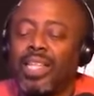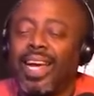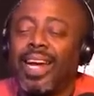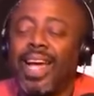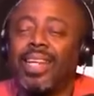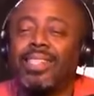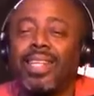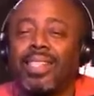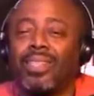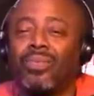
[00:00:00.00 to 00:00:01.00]
And I had
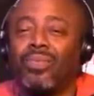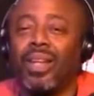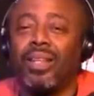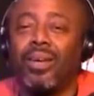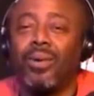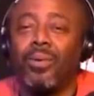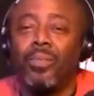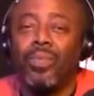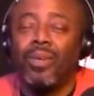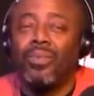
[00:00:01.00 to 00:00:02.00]
did this video,
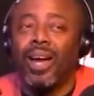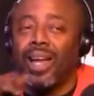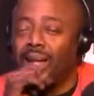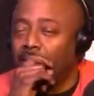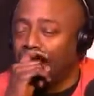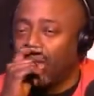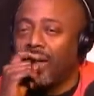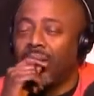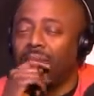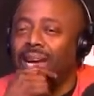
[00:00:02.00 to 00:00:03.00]
right?
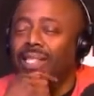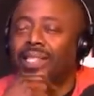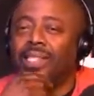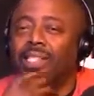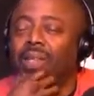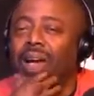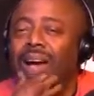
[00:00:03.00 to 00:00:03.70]
And I did this.